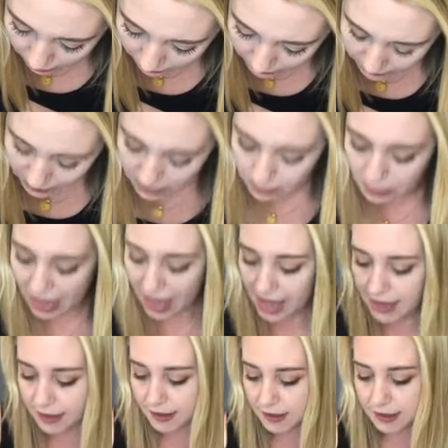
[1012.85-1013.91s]
I like these
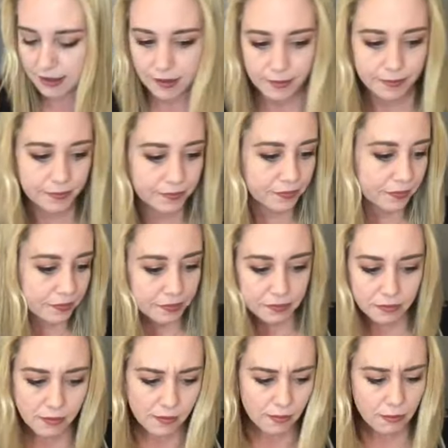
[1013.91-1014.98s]
pens.
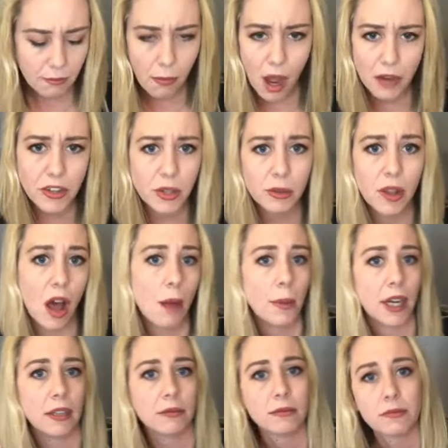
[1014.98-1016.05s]
Mondo
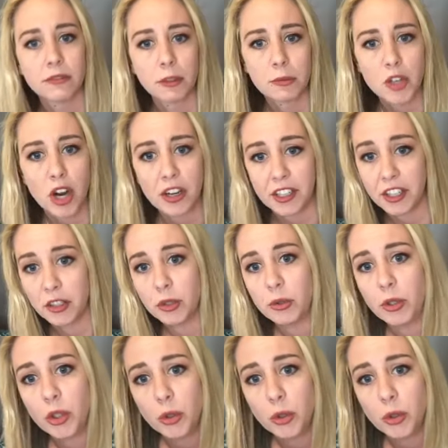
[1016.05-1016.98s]
Llama from Target.